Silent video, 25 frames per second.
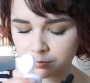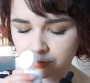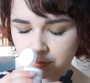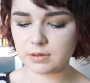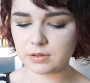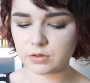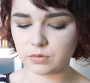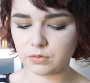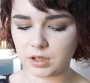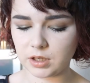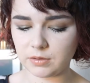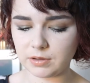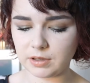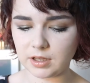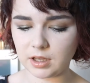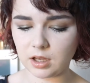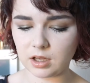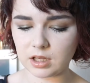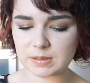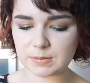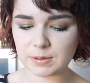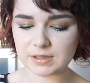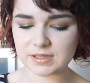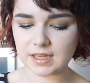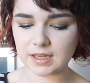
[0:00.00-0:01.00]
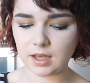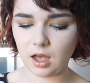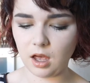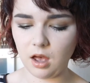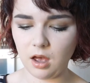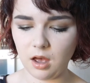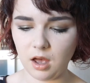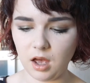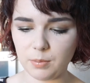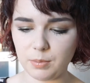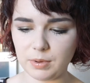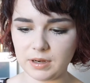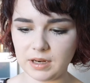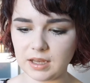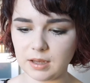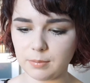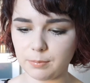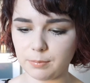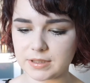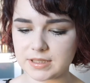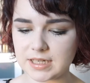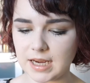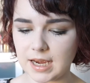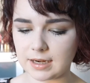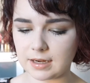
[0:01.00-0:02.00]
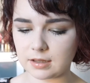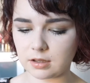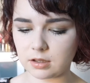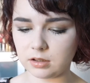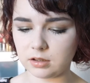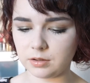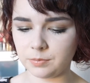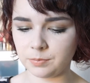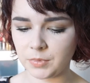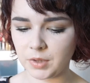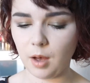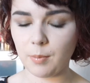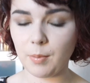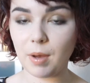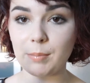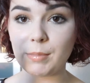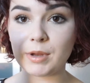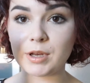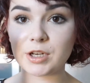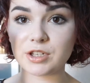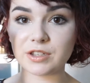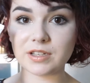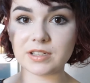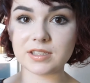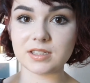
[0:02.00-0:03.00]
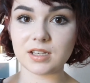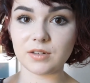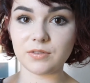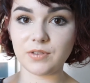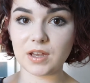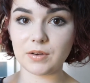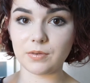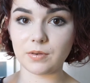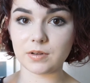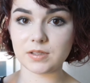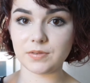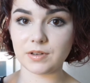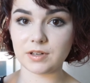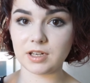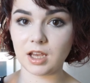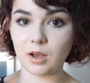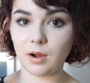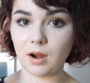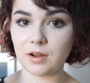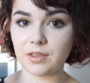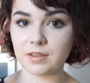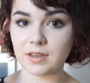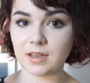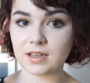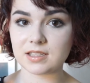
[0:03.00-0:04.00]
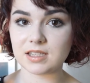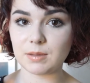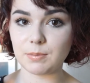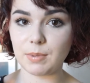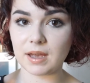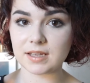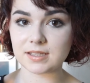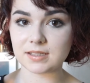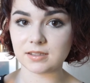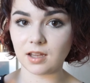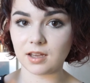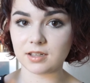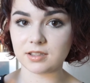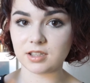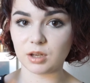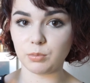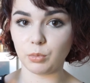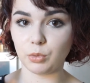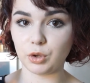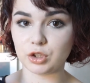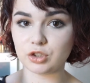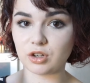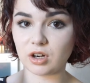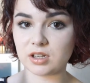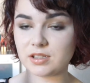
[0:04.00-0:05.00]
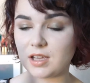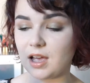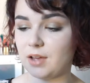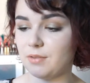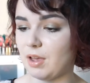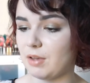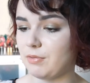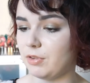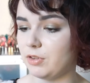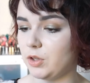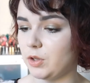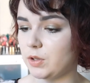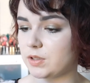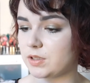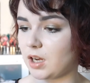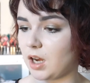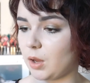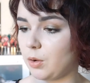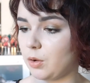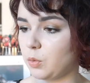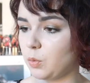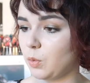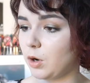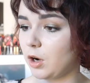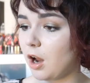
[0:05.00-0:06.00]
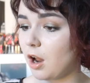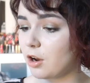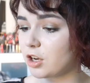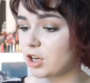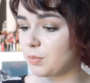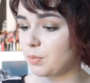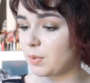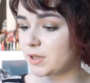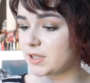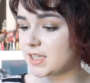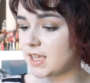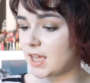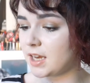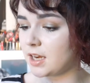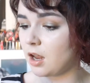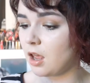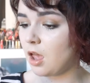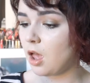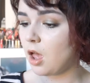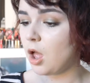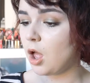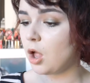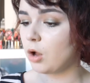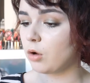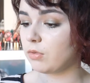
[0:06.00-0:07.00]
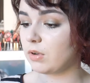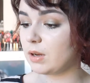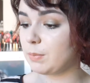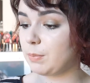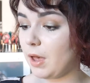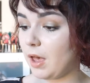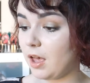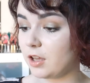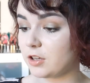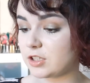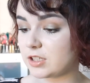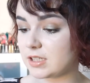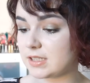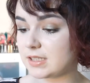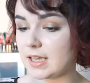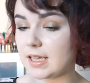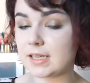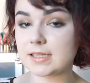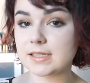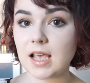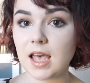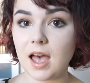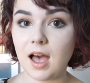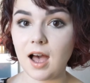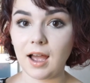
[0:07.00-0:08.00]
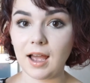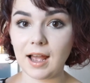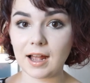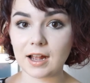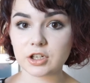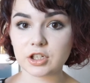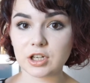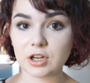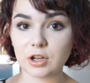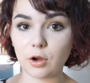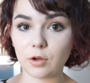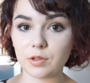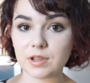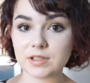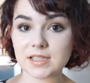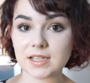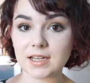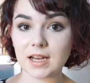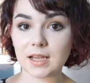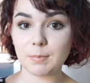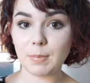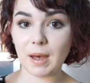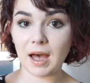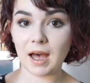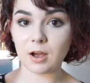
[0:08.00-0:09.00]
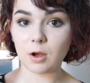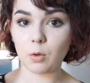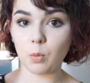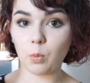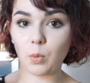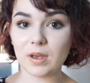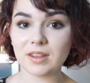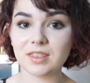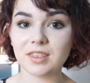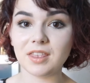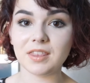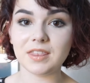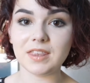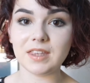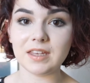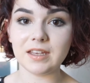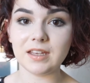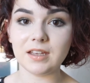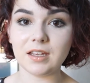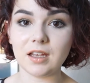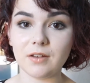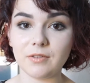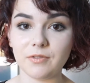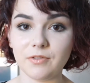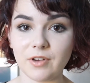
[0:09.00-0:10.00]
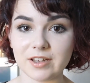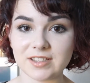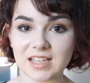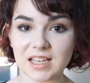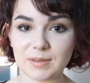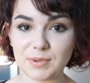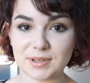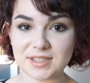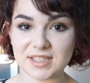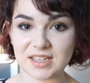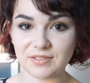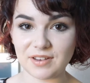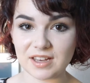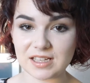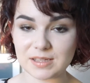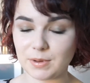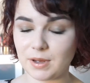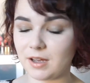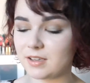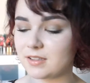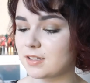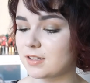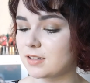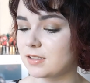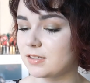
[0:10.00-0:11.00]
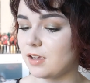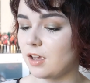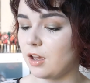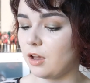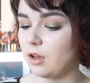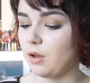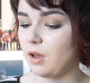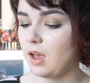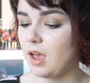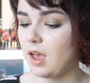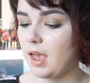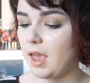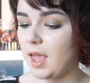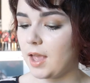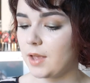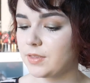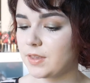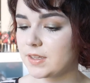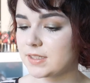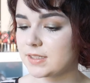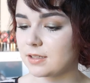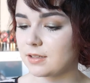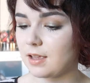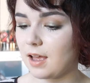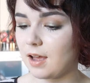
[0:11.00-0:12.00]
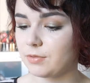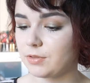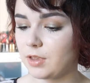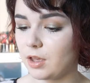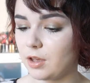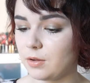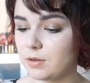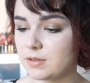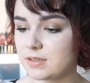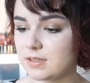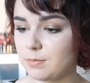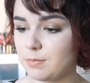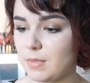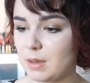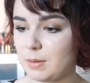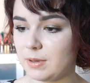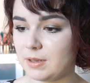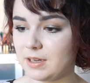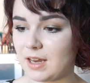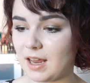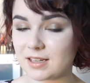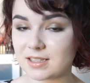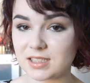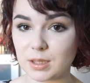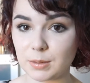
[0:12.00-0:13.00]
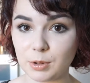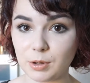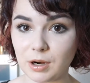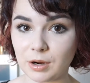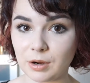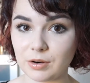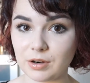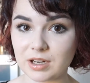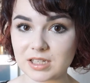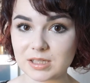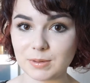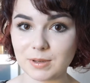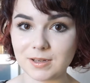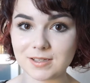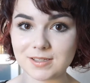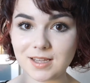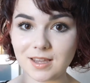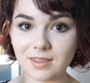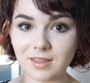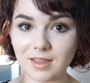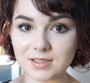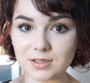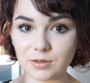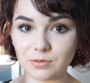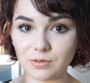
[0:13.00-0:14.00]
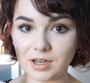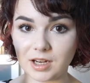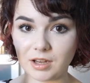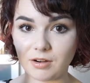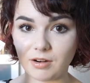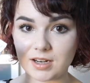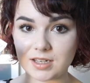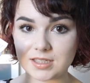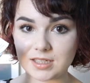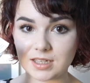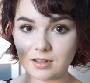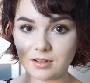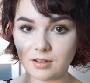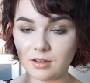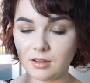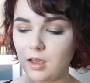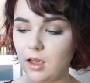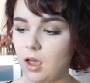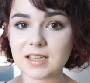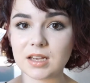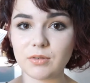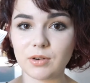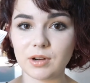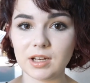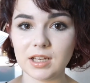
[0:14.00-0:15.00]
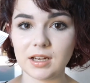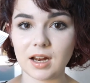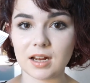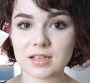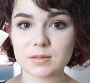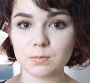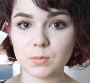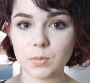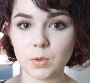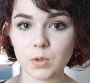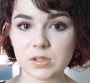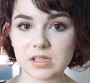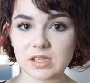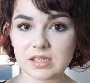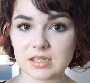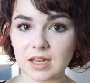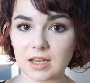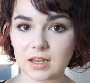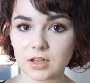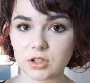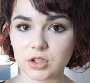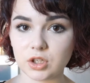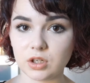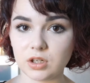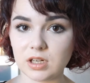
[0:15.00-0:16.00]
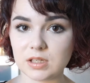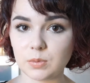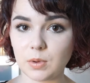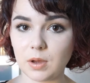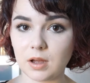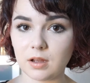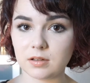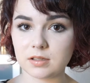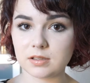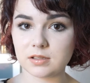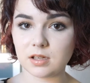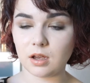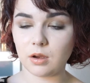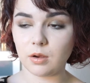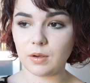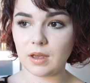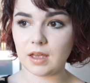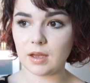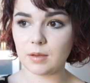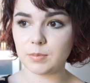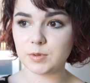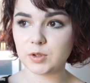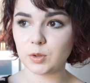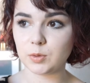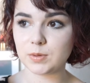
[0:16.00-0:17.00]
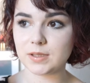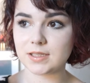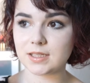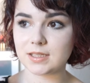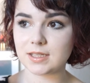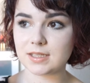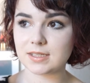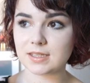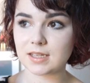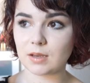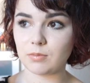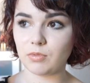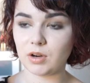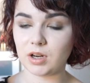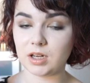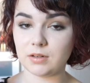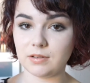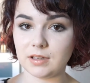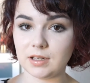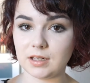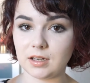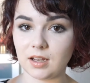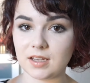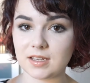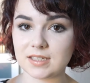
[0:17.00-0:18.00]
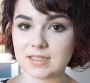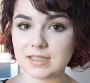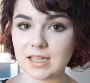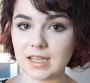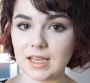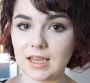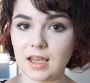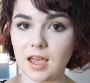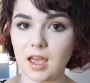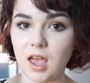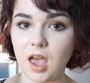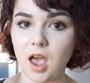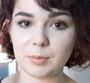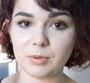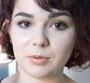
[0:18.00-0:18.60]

It smells really, really good. It smells like herbally and botanical. I mentioned this in a favourites video. I think it's the best nighttime moisturiser I've ever used, and I would 100% repurchase this. I actually got this in a pack with the First Aid Beauty face mask, so if they still have those maybe next time around Christmas, then that's a really great deal. It's a really nice moussey texture as well, so it absorbs into the skin really, really nicely.